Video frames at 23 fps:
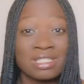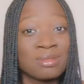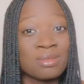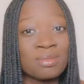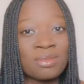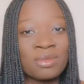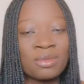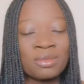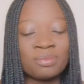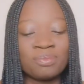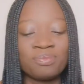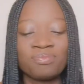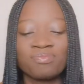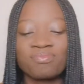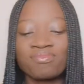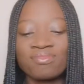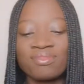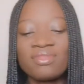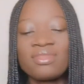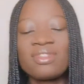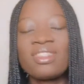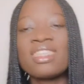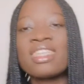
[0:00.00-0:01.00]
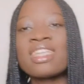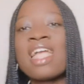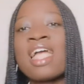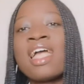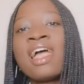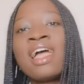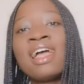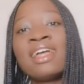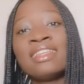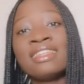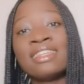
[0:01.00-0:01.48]
This people.
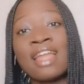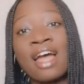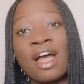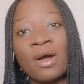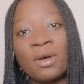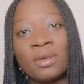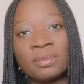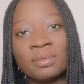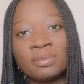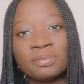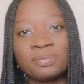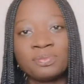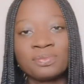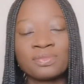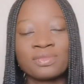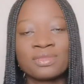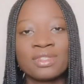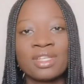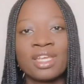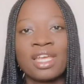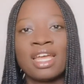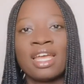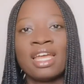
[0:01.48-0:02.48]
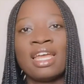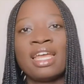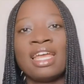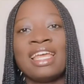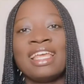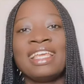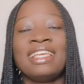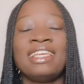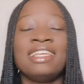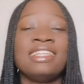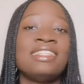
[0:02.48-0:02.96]
Now,
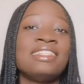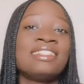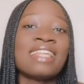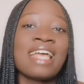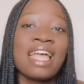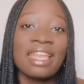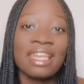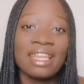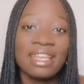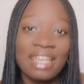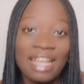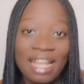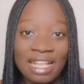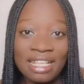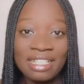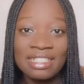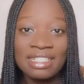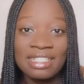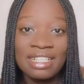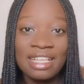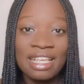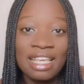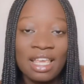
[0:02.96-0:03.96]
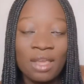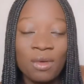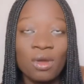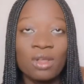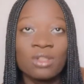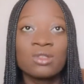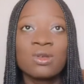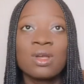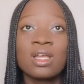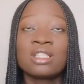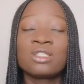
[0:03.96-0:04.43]
he decided that he
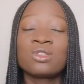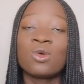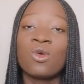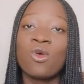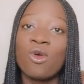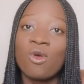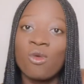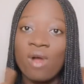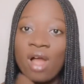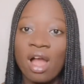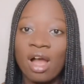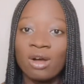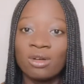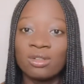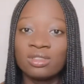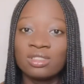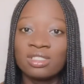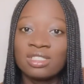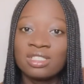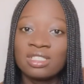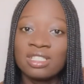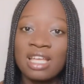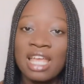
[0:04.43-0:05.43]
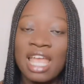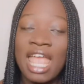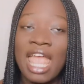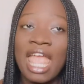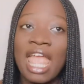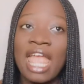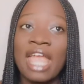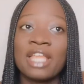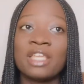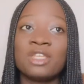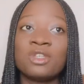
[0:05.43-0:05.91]
was going to go around
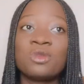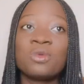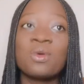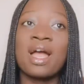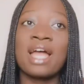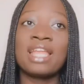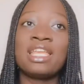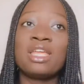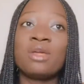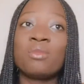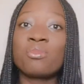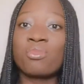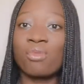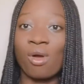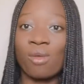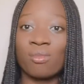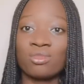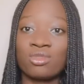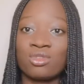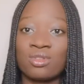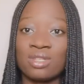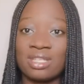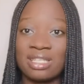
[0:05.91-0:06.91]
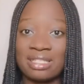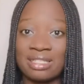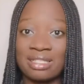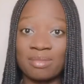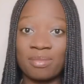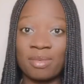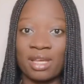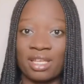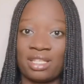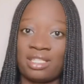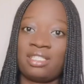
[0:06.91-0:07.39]
and do an impromptu
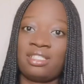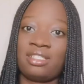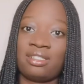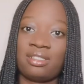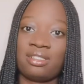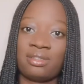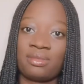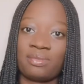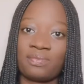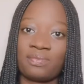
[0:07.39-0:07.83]
inspection